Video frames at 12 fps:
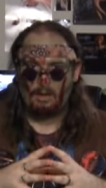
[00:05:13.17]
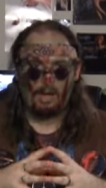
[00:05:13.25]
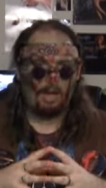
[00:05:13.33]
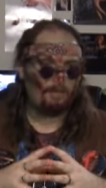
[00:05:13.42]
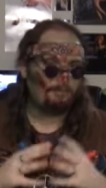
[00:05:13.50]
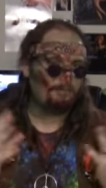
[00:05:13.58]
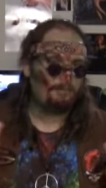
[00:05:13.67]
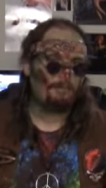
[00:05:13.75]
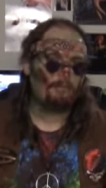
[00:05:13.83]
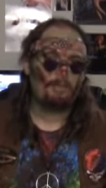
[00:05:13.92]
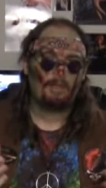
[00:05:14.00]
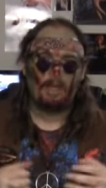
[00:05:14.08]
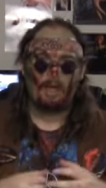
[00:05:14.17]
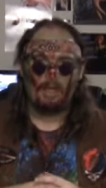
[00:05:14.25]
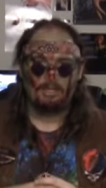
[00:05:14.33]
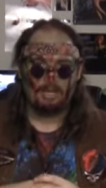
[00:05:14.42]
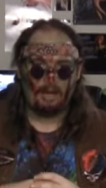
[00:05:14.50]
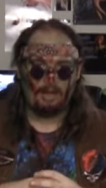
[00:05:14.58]
Oh,
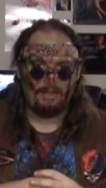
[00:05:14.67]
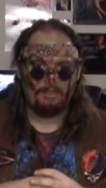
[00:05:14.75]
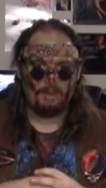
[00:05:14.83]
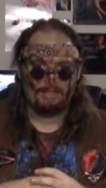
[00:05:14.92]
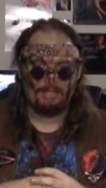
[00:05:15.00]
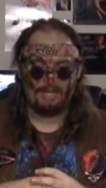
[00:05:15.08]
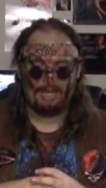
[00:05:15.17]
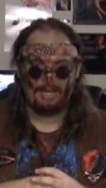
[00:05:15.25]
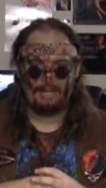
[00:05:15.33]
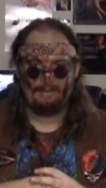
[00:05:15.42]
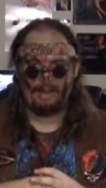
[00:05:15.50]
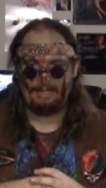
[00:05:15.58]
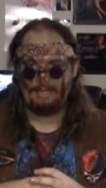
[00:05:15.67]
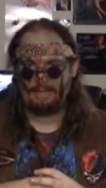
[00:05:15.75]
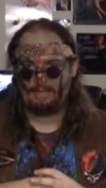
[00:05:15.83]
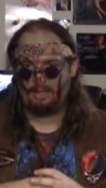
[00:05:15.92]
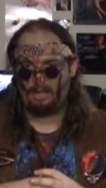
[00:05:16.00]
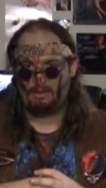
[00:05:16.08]
Sorry this wasn't like an
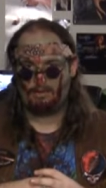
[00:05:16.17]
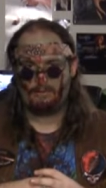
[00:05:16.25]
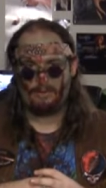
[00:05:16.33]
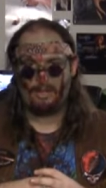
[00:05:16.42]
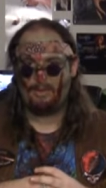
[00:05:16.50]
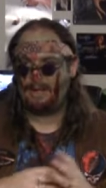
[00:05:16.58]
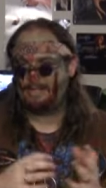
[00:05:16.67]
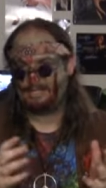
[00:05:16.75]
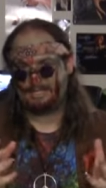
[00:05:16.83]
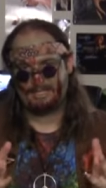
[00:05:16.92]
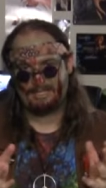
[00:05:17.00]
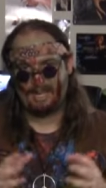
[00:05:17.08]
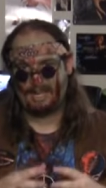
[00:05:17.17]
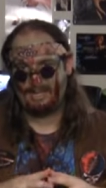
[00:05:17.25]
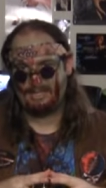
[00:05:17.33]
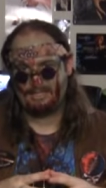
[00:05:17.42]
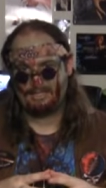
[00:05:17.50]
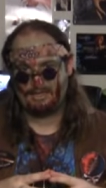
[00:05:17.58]
amazingly long review. I just
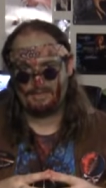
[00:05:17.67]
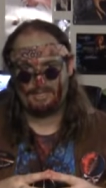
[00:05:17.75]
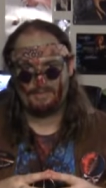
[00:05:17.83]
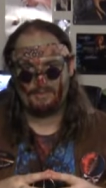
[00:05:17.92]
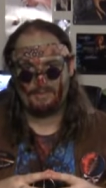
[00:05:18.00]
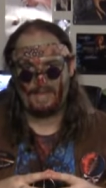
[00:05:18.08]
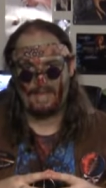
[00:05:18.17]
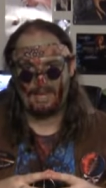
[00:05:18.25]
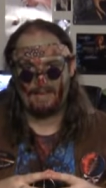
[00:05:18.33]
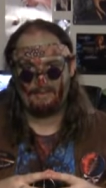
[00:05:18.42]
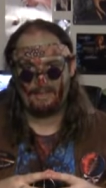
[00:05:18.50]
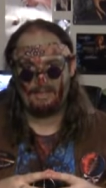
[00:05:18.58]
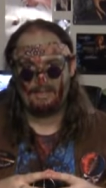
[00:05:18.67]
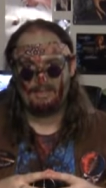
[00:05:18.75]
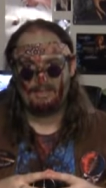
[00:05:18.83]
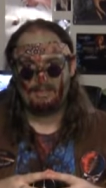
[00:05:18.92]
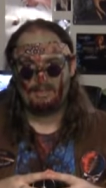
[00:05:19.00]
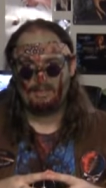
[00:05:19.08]
decided to do this for the heck of it.
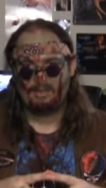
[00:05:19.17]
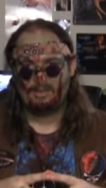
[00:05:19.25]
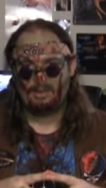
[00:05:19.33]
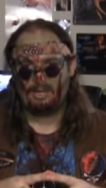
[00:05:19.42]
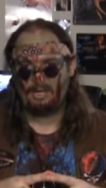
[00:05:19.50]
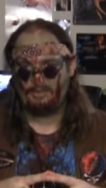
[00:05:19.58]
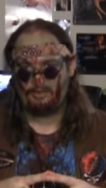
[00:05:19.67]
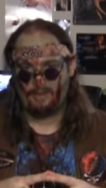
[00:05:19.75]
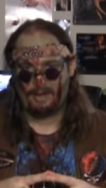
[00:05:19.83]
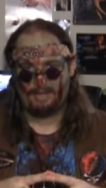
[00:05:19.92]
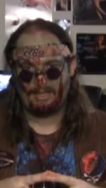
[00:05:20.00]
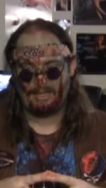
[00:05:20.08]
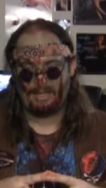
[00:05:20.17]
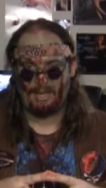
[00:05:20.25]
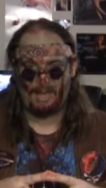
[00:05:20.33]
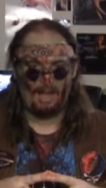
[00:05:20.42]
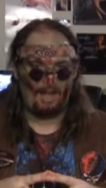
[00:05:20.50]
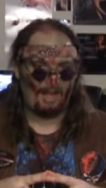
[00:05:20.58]
Uh,
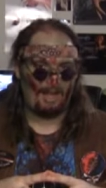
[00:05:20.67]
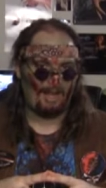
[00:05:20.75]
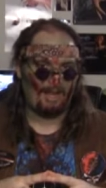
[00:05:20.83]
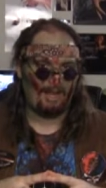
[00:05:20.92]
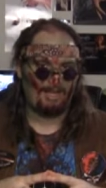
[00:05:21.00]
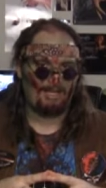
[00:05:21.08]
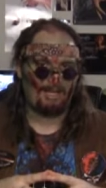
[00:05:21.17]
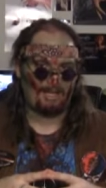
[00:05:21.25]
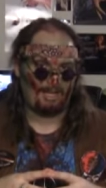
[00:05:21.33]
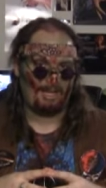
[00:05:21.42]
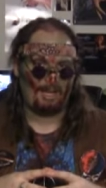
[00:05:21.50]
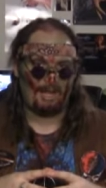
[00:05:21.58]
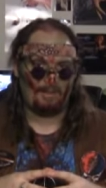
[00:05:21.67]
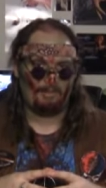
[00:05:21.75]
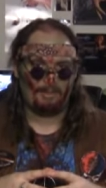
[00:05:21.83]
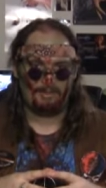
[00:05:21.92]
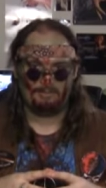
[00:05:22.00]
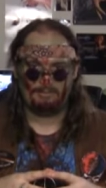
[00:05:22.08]
frankly, I'd like to clean
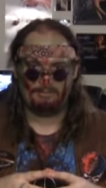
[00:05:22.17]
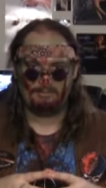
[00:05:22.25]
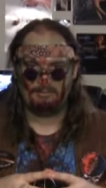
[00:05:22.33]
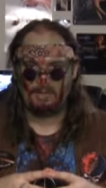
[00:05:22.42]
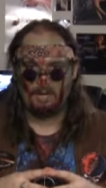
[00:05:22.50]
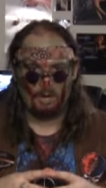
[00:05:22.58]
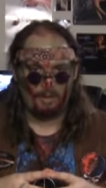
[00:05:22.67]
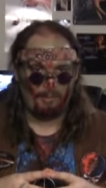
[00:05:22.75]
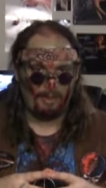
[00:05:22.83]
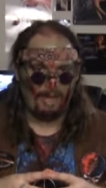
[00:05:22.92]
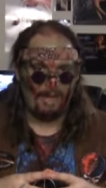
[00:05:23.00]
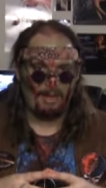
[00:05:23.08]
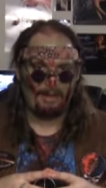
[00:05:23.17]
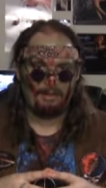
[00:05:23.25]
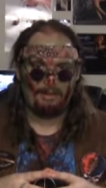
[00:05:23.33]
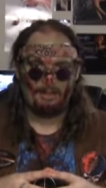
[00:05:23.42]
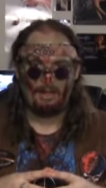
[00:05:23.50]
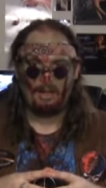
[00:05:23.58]
up and go to bed.